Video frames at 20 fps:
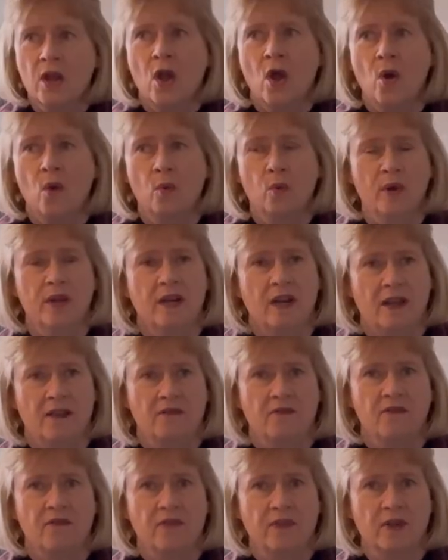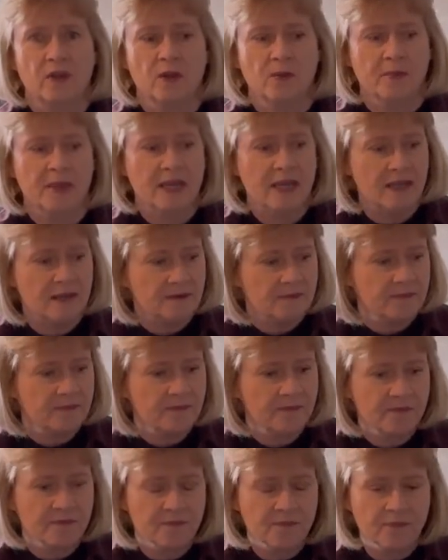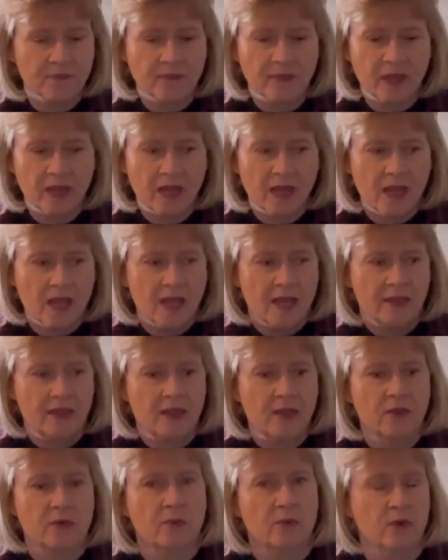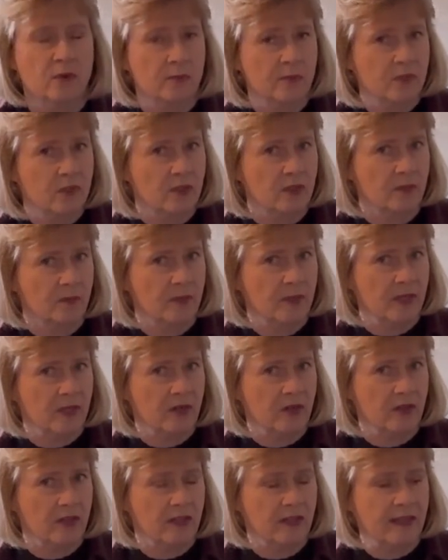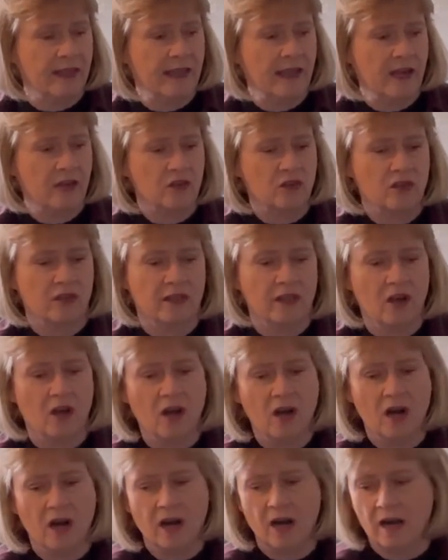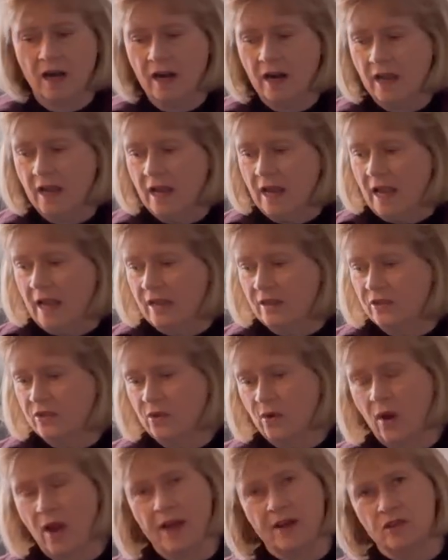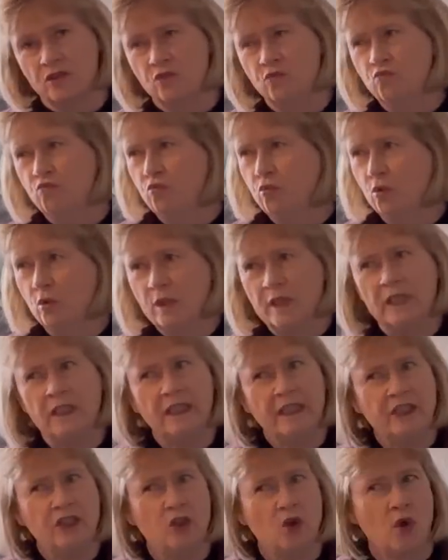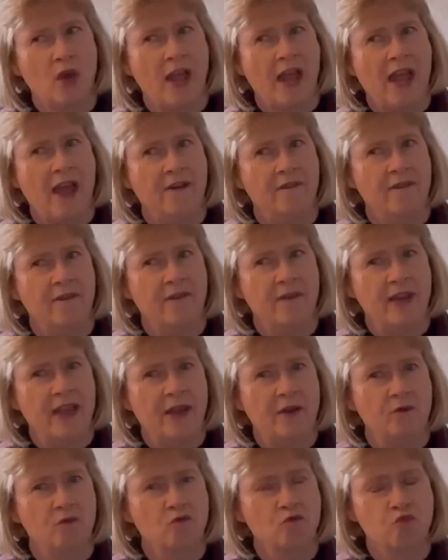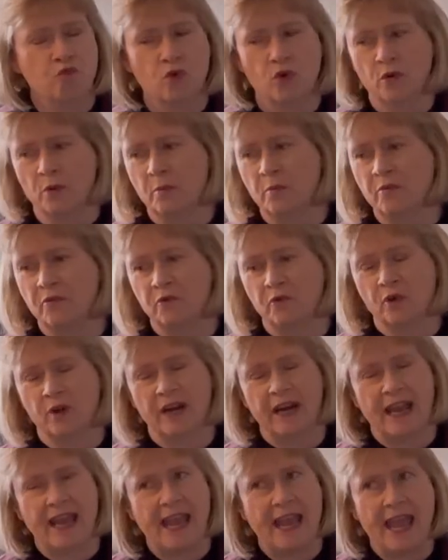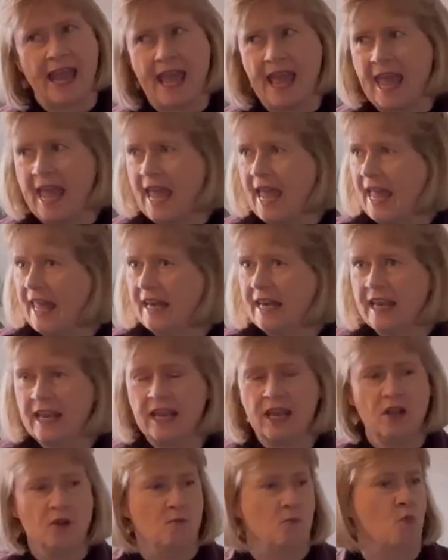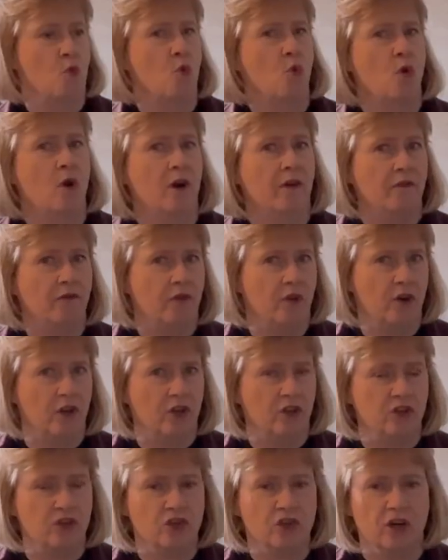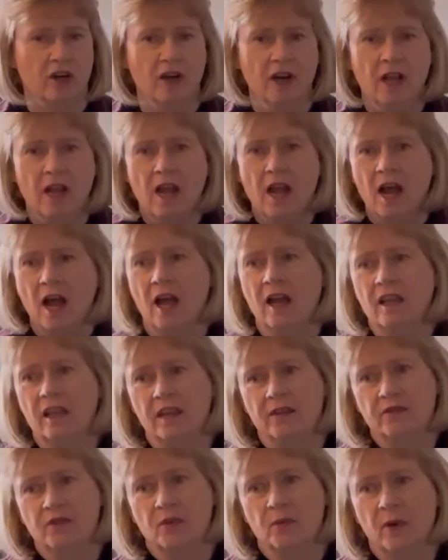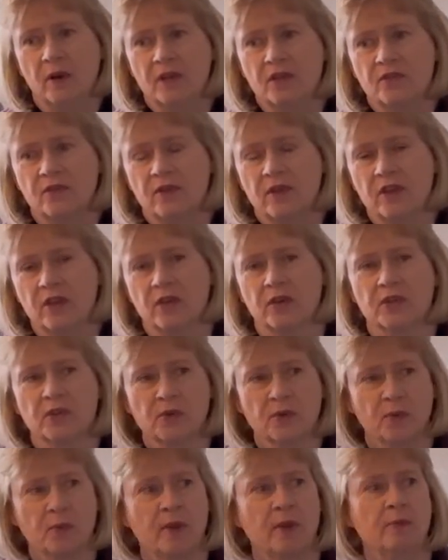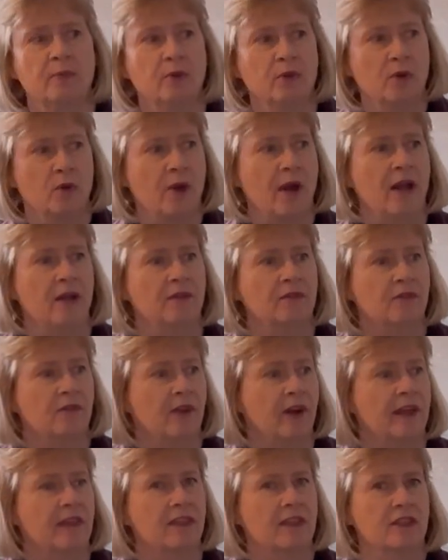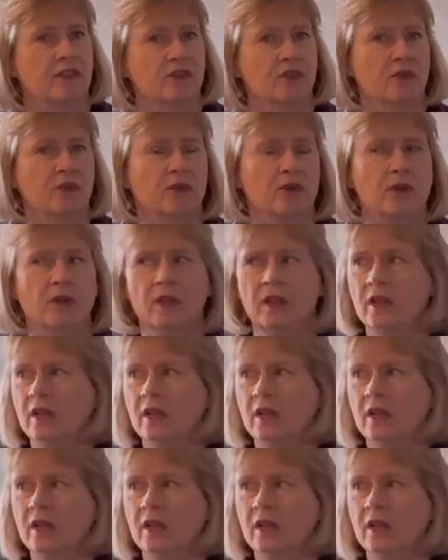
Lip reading: when I'm filming, then the rooms look bigger than they actually are. And so I really don't have room for any more furniture. I love to watch videos where people go out and find these cool